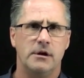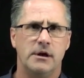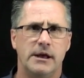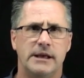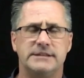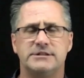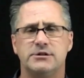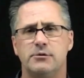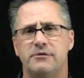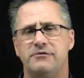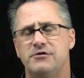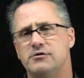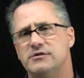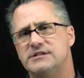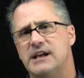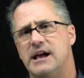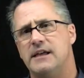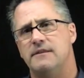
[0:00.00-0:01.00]
And so if you
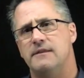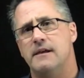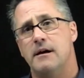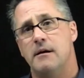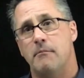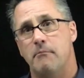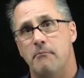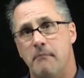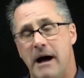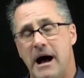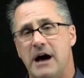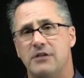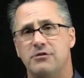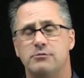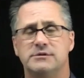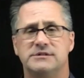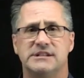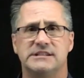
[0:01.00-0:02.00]
said
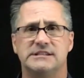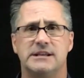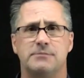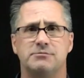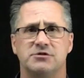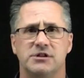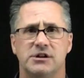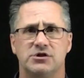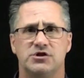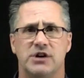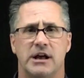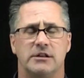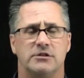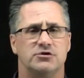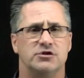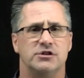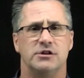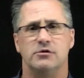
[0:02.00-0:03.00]
math was exceptionally
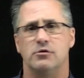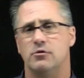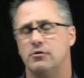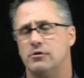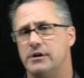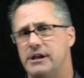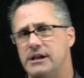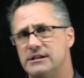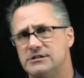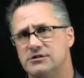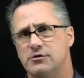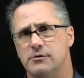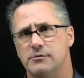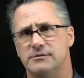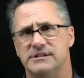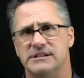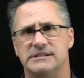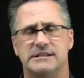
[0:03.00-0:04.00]
challenging or history
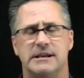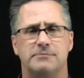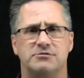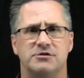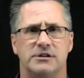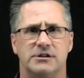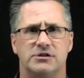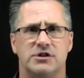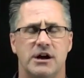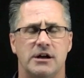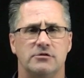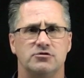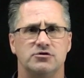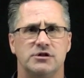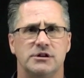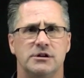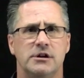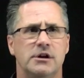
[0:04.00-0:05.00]
was exceptionally
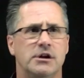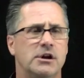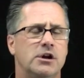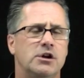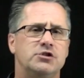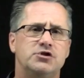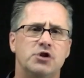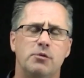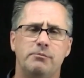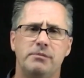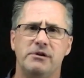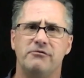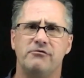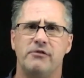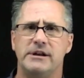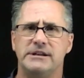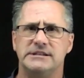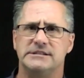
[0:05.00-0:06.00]
challenging, don't be
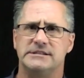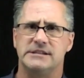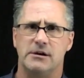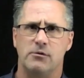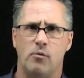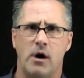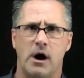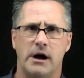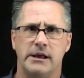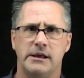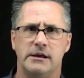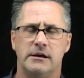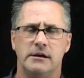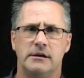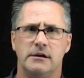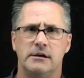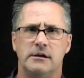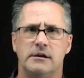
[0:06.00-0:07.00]
afraid to say why.
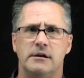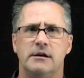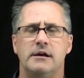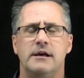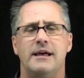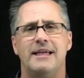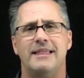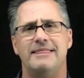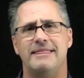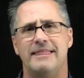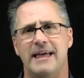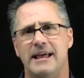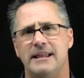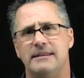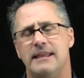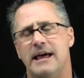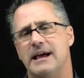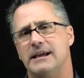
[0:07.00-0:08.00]
And
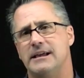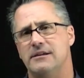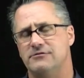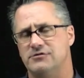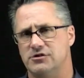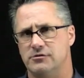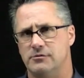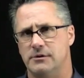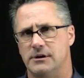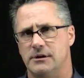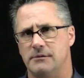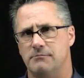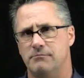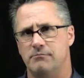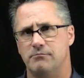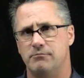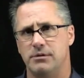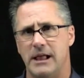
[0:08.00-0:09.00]
then that gives you a
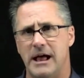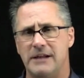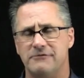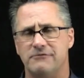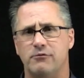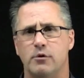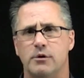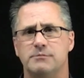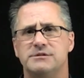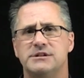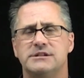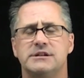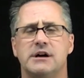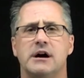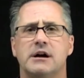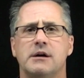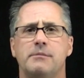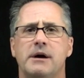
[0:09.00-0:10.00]
platform to
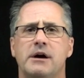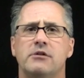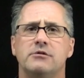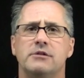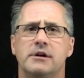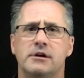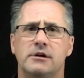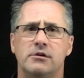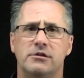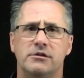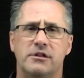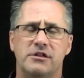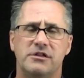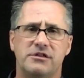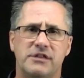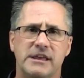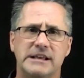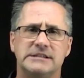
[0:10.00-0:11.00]
talk about the
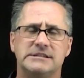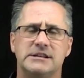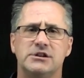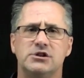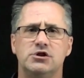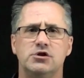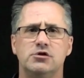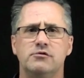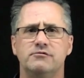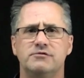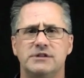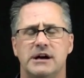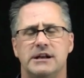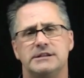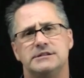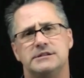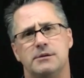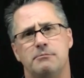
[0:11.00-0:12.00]
things that you've
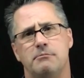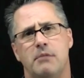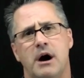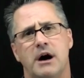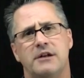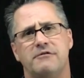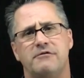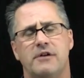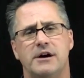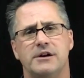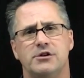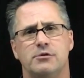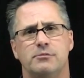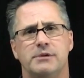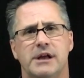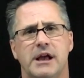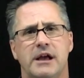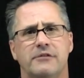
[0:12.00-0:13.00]
done to modify your
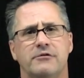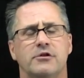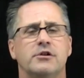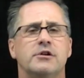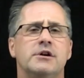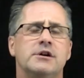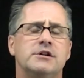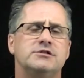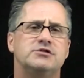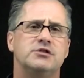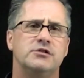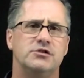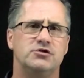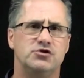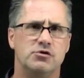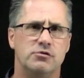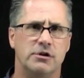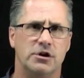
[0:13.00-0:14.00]
behavior so
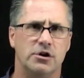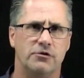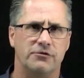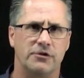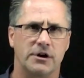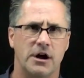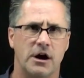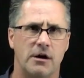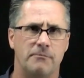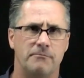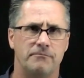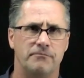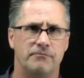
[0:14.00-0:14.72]
that you can overcome.